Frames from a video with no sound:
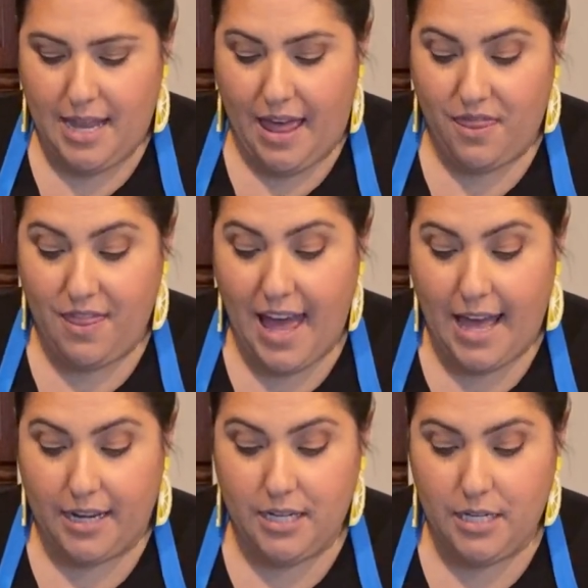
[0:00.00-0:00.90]
And
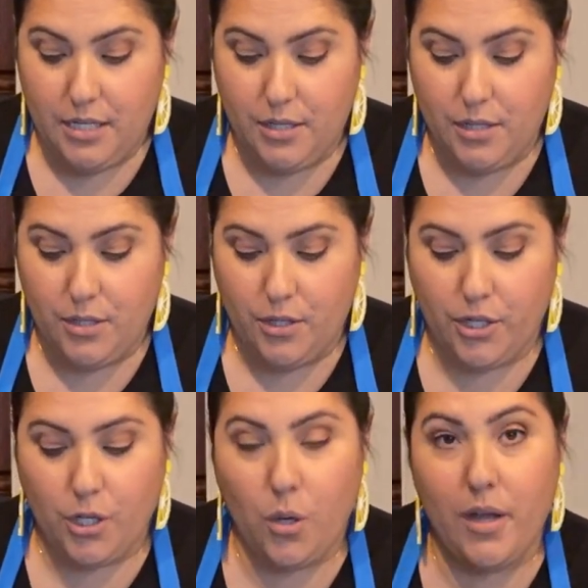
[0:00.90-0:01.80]
then
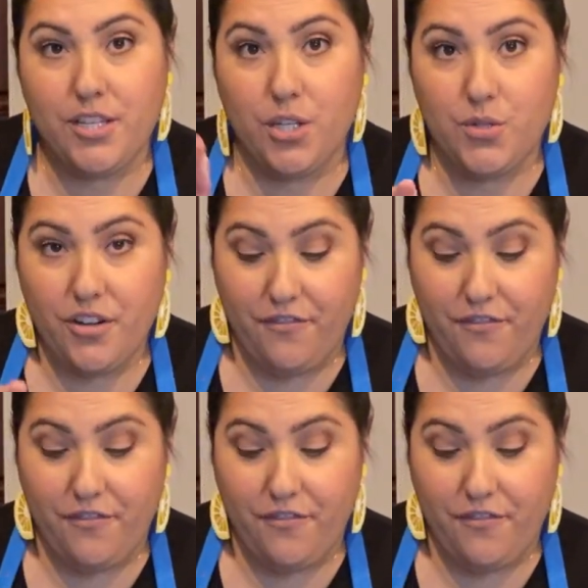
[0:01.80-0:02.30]
you're going to use your